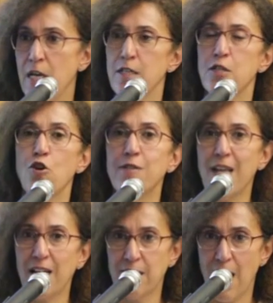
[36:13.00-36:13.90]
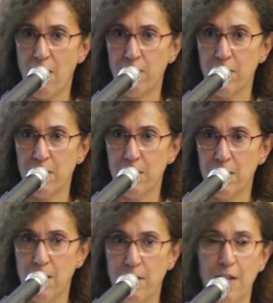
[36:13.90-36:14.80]
so sectarian,
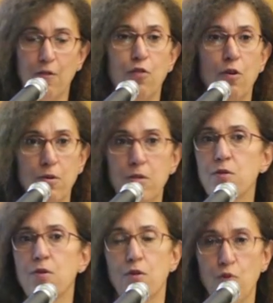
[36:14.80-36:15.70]
that those